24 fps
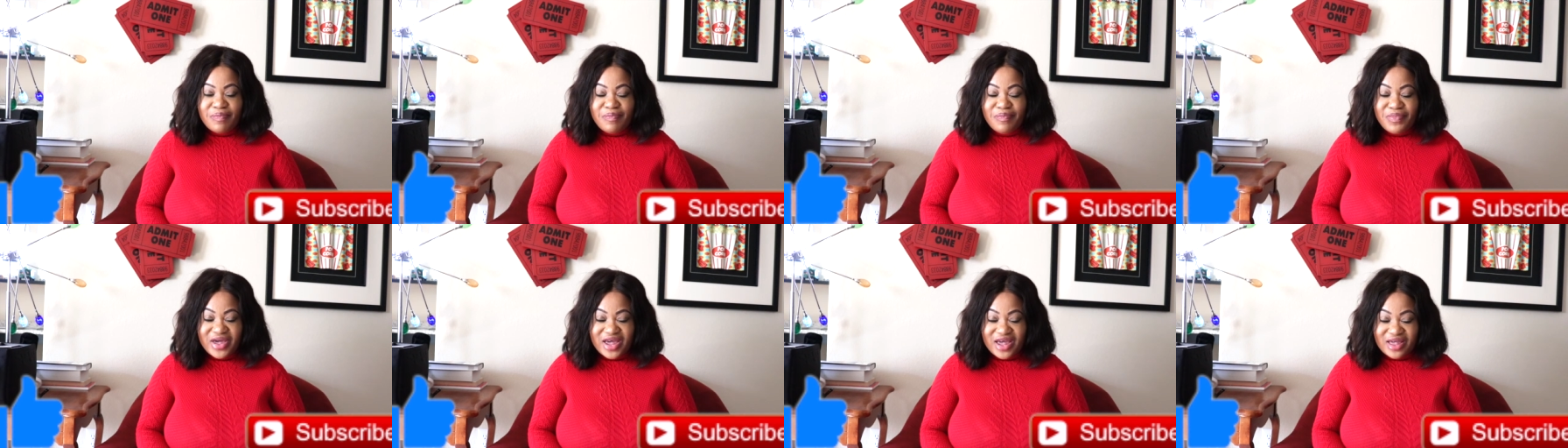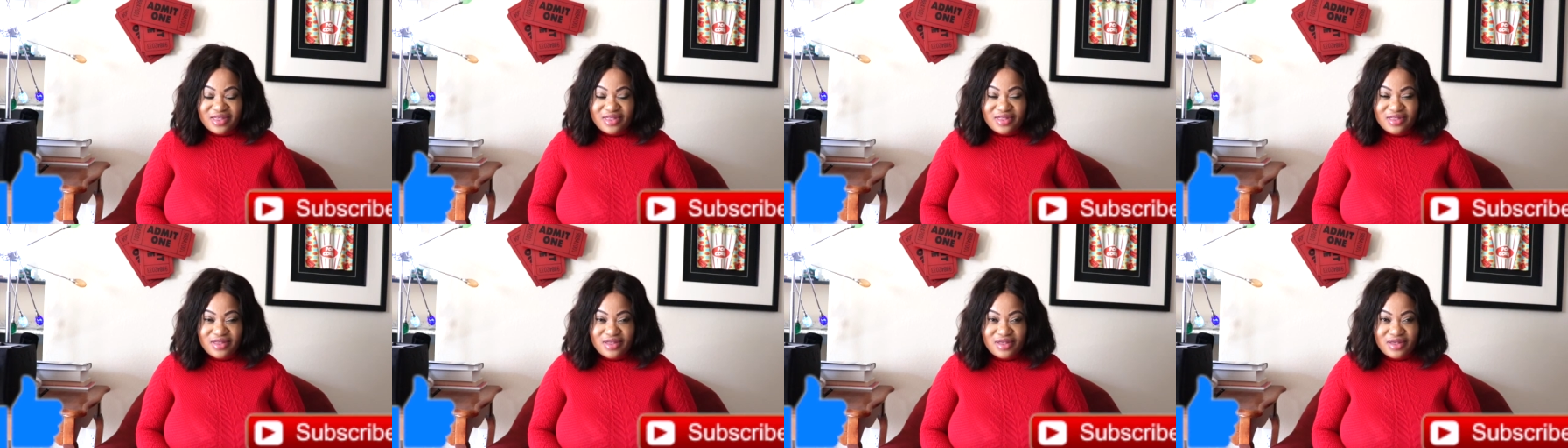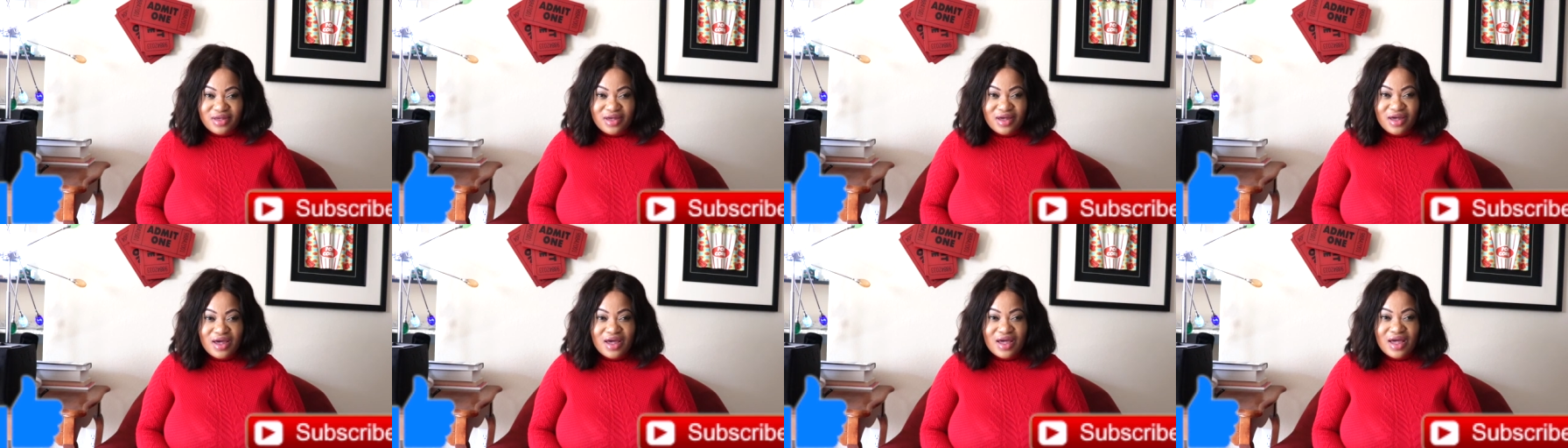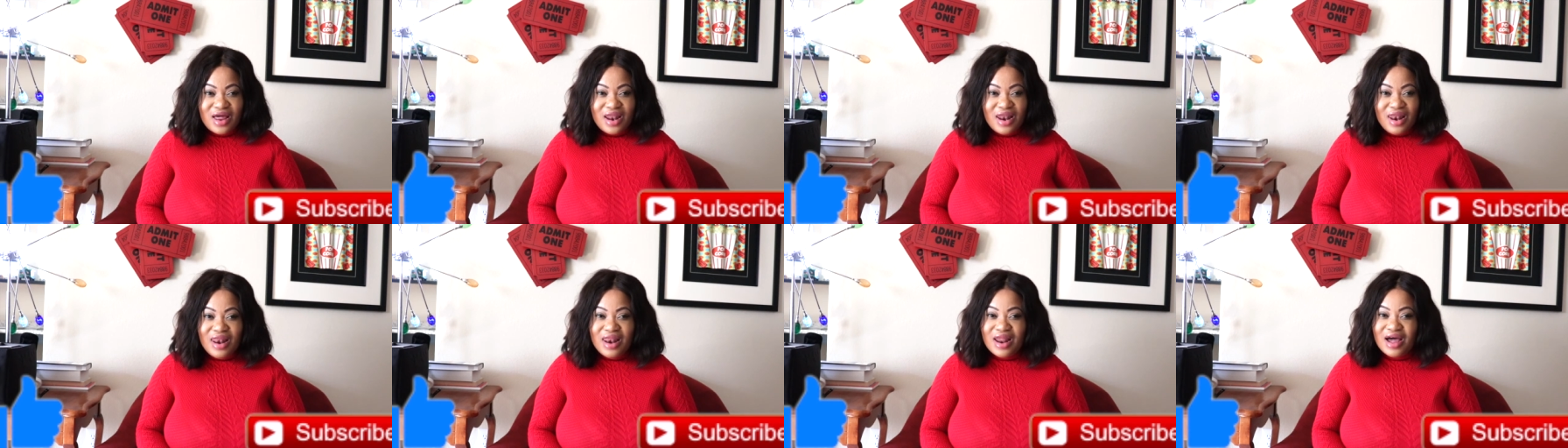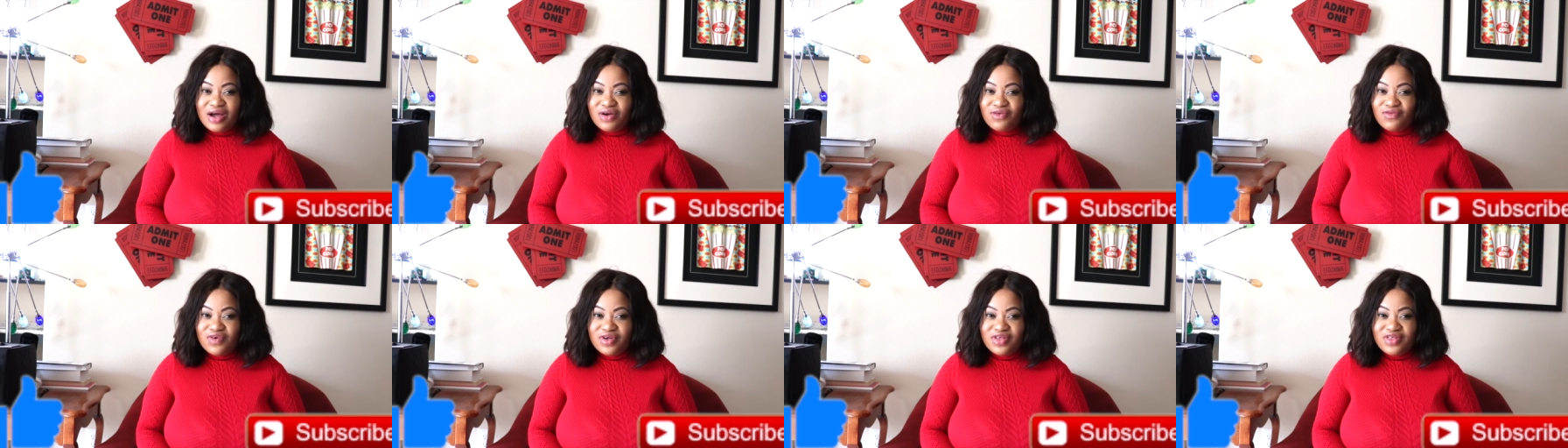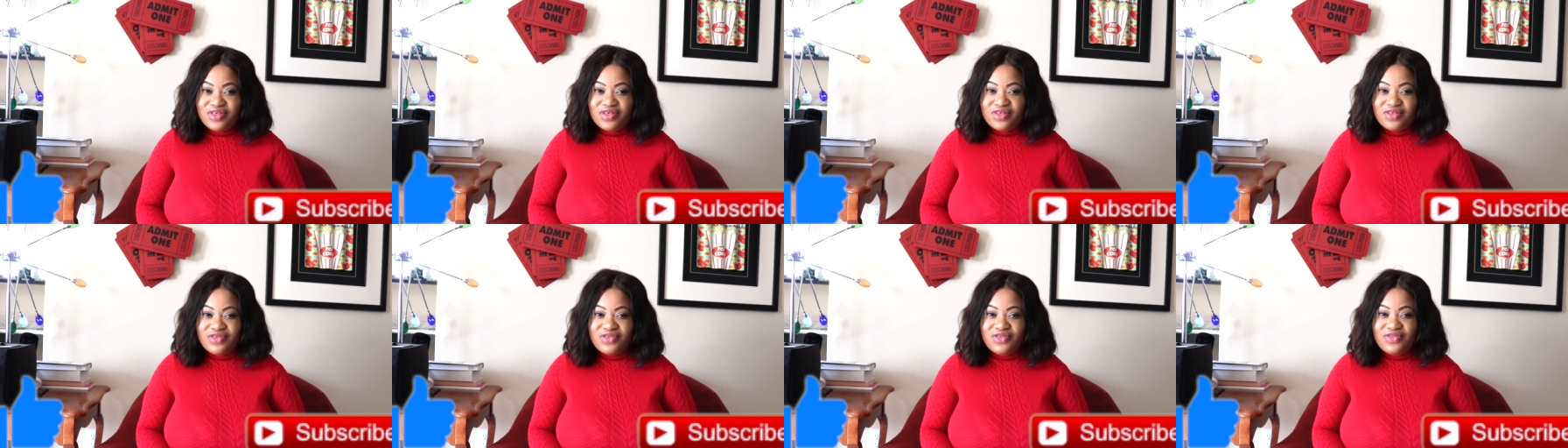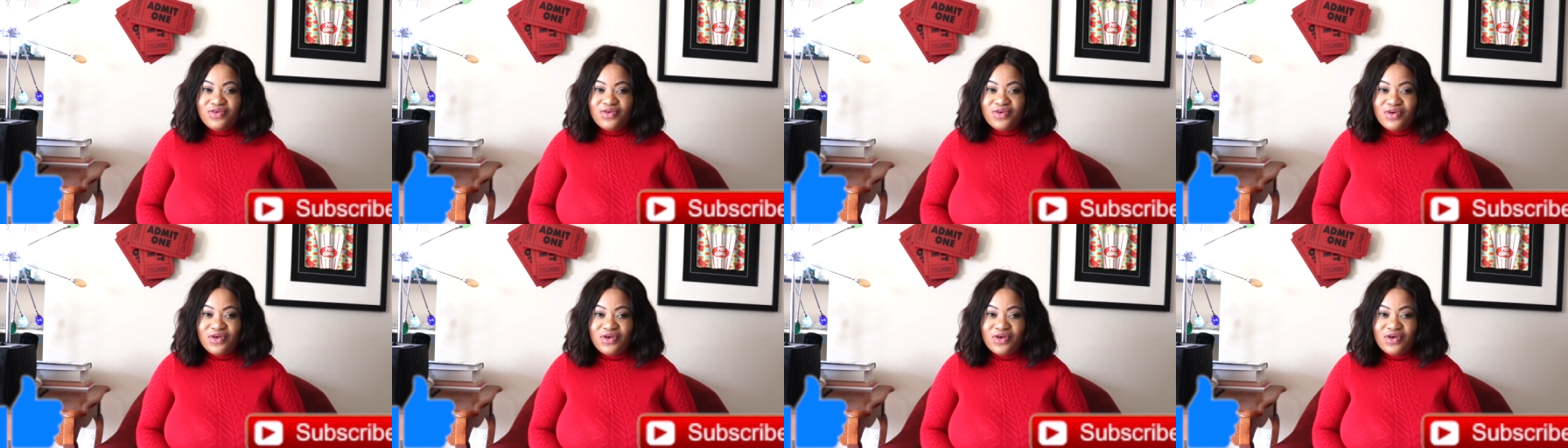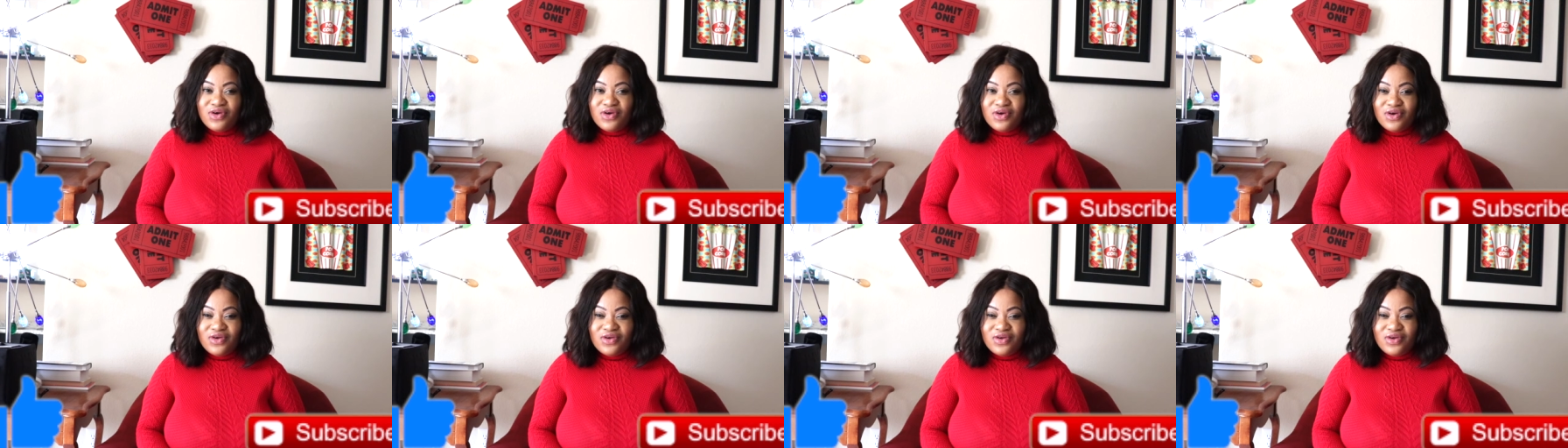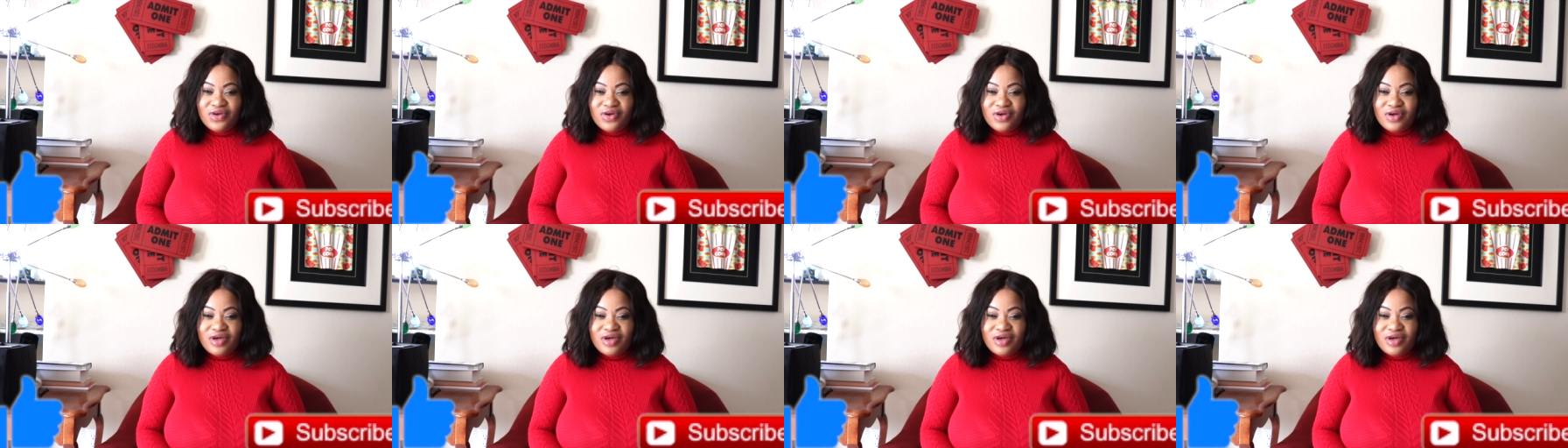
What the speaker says: best languages to learn.